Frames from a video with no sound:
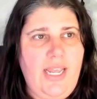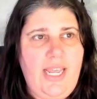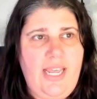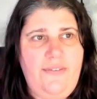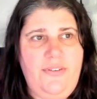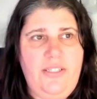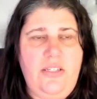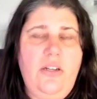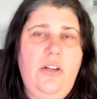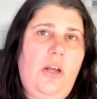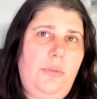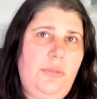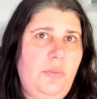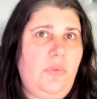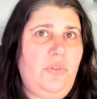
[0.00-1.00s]
If it's not
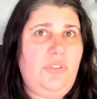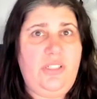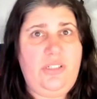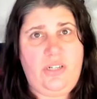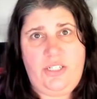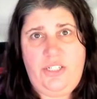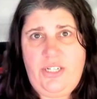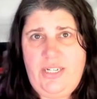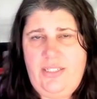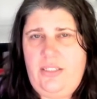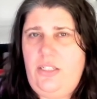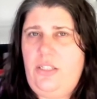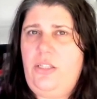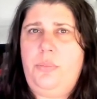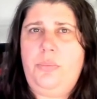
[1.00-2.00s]
optimal to
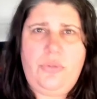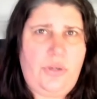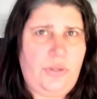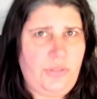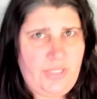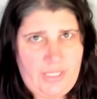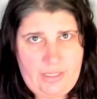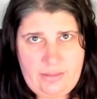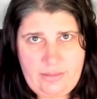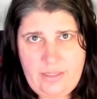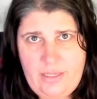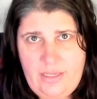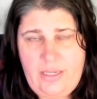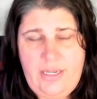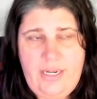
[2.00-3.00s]
digest the proteins,
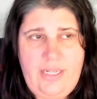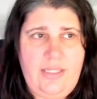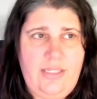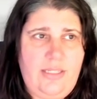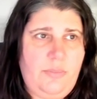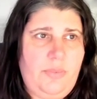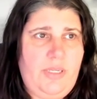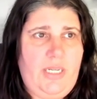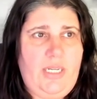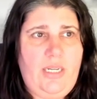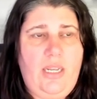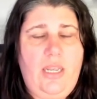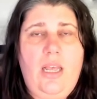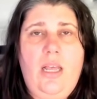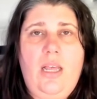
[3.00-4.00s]
and it needs to be
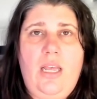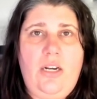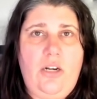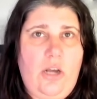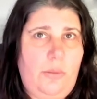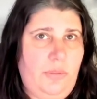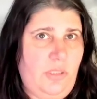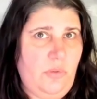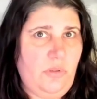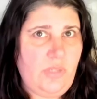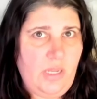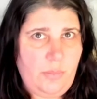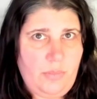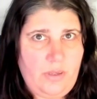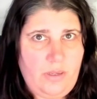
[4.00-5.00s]
an optimal
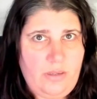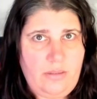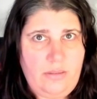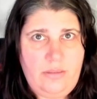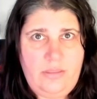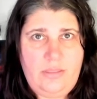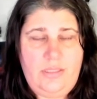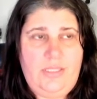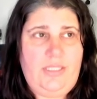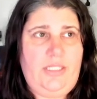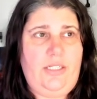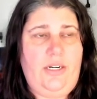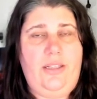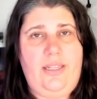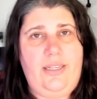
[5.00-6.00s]
number,
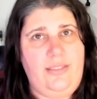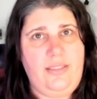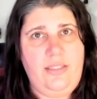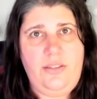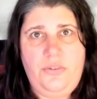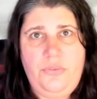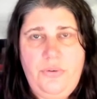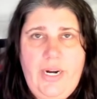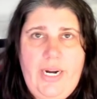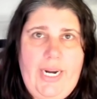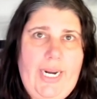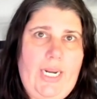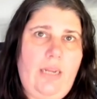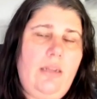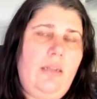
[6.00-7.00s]
you know, less than
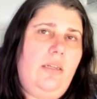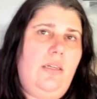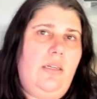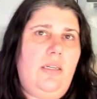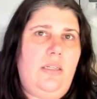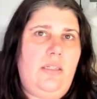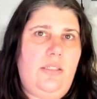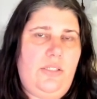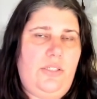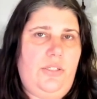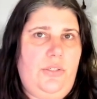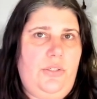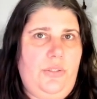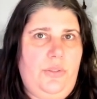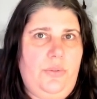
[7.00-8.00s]
3,
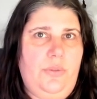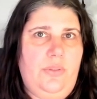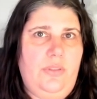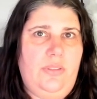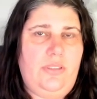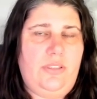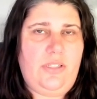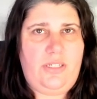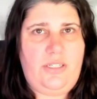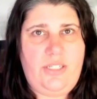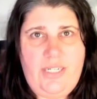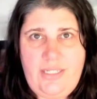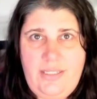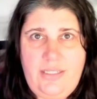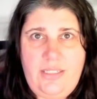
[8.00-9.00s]
to
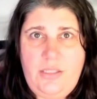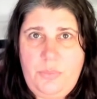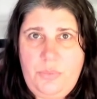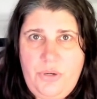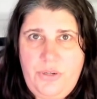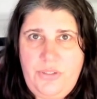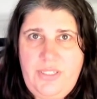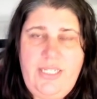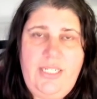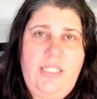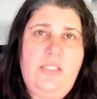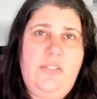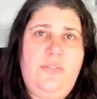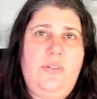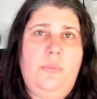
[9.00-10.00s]
digest the
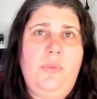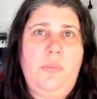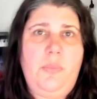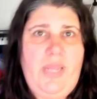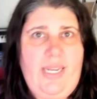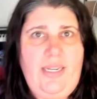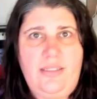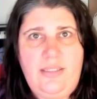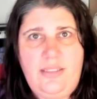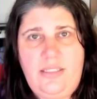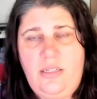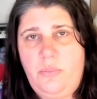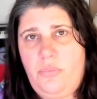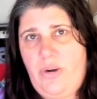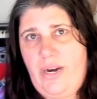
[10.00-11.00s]
proteins from the meat,
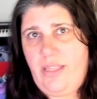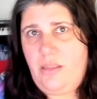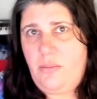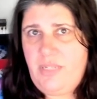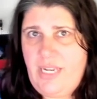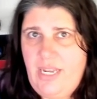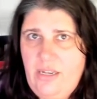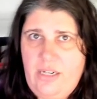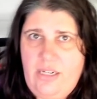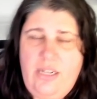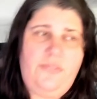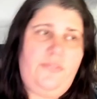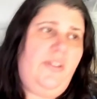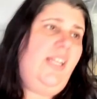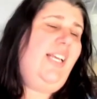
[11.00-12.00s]
to break them down
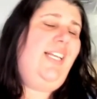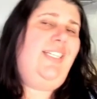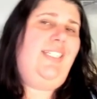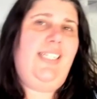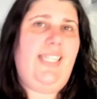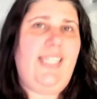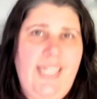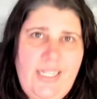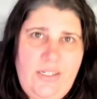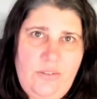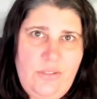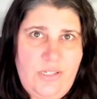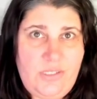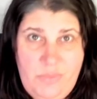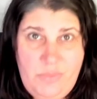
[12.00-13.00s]
enough to get out all
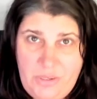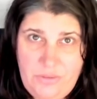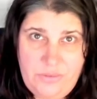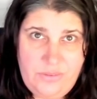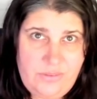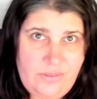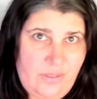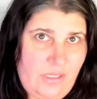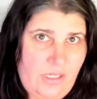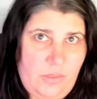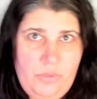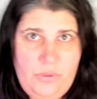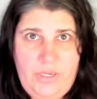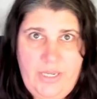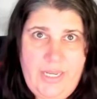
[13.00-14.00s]
those minerals so that your
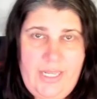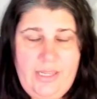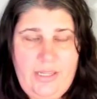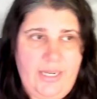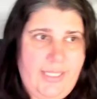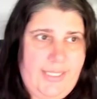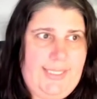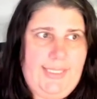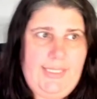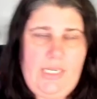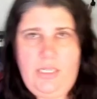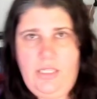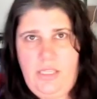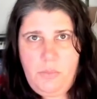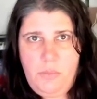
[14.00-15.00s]
body can like
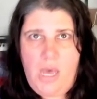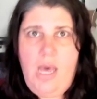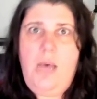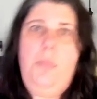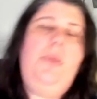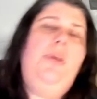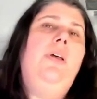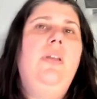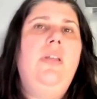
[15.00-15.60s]
suck them up